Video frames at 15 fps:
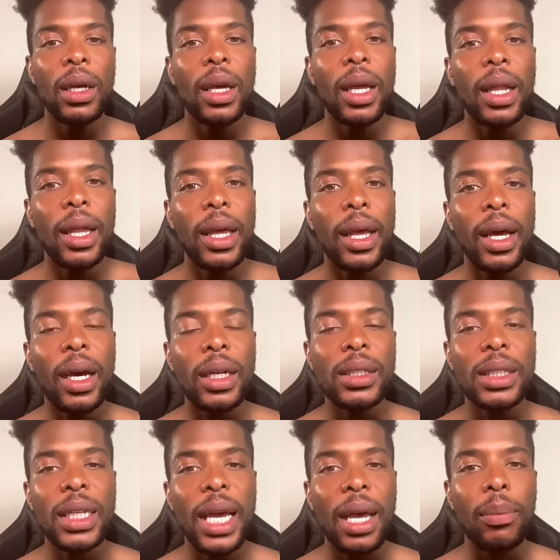and let
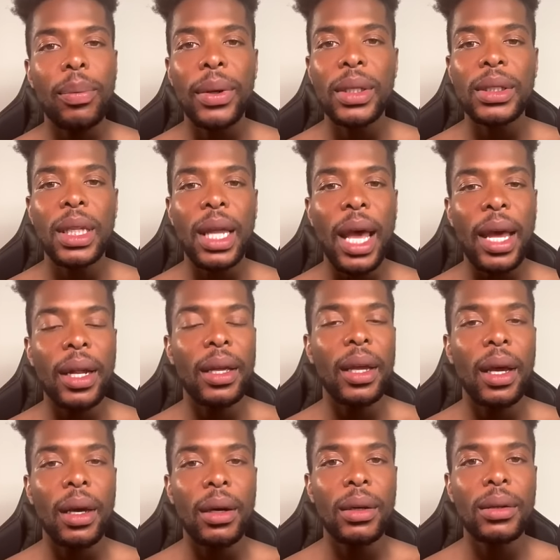Auntie Hot Piss lie to
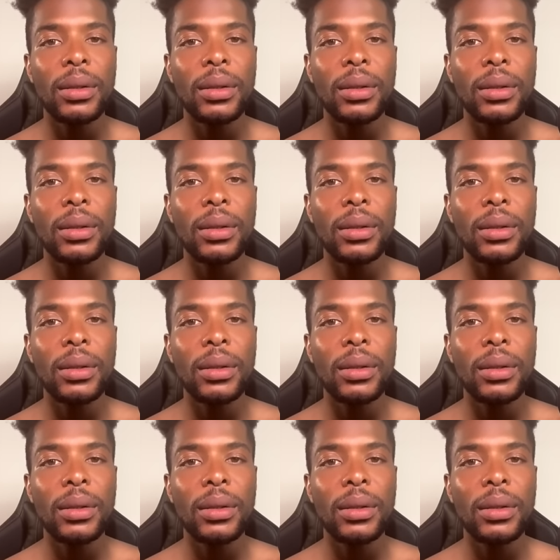y'all?